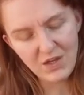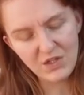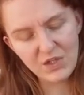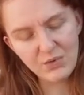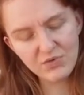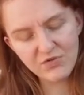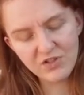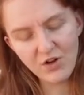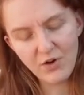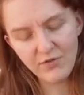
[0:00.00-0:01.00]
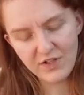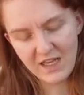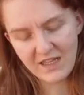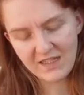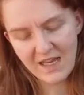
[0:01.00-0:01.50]
She was resolved
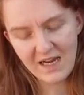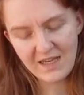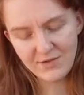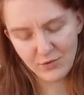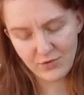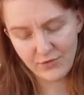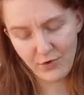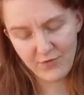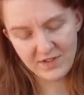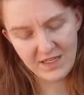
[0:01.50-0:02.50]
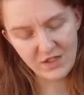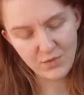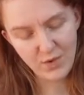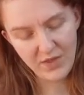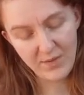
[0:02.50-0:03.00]
against any sort of conversation
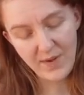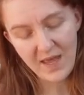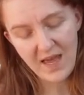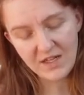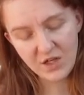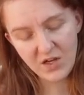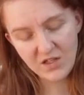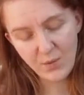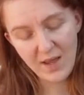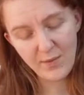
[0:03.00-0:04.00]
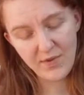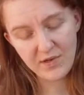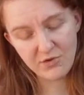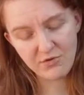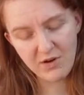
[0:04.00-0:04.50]
with him, and turned away with a
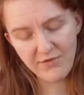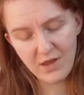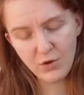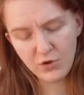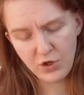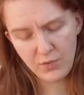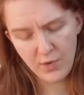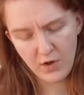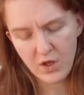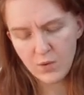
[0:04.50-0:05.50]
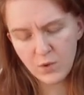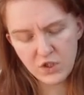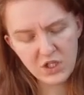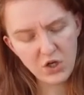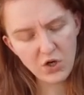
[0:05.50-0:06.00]
degree of ill humour which
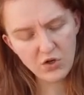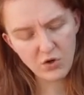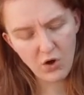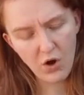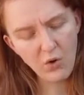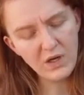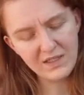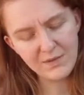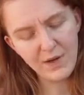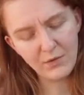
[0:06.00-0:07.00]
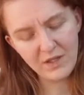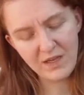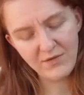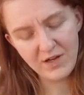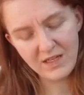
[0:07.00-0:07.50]
she could not wholly surmount
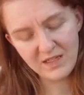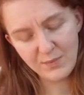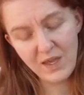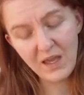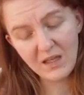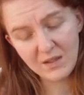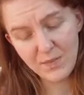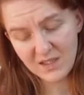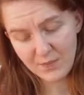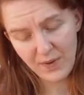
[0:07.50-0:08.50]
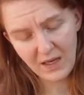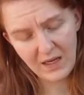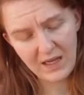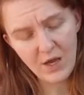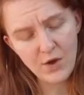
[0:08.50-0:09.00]
even in speaking to Mr.
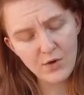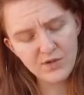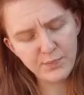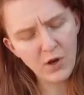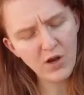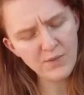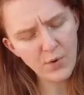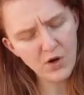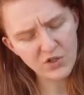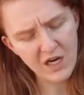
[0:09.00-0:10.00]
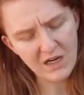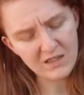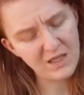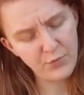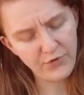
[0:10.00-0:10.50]
Bingley, whose blind
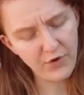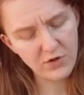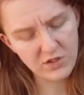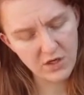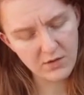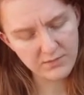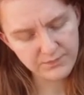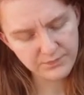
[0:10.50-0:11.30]
partiality provoked her.